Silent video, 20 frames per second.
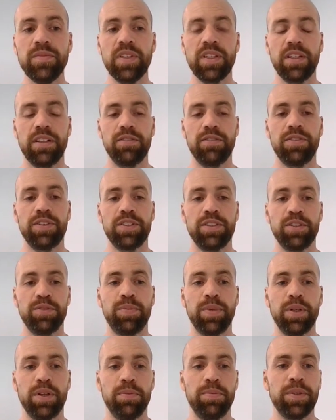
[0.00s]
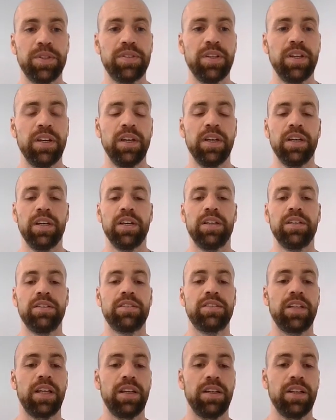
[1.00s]
And for this purpose, in
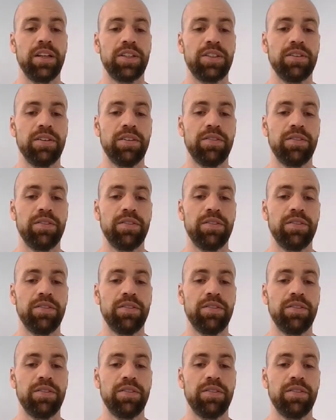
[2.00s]
standard,